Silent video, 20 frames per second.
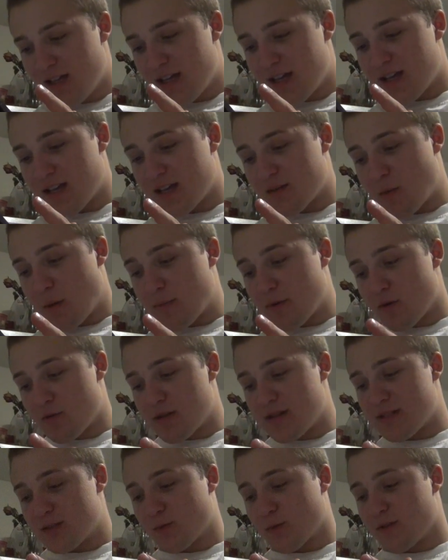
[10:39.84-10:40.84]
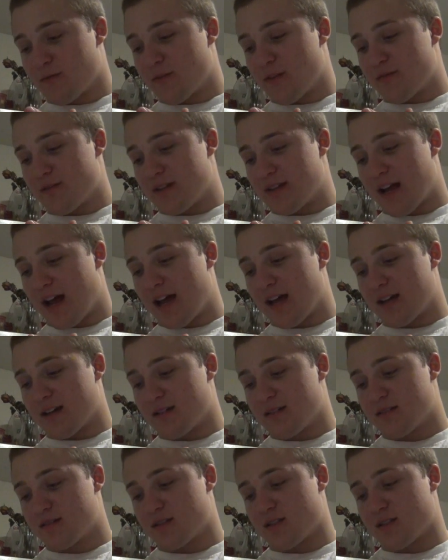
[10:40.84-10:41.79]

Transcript: And my protein's 159,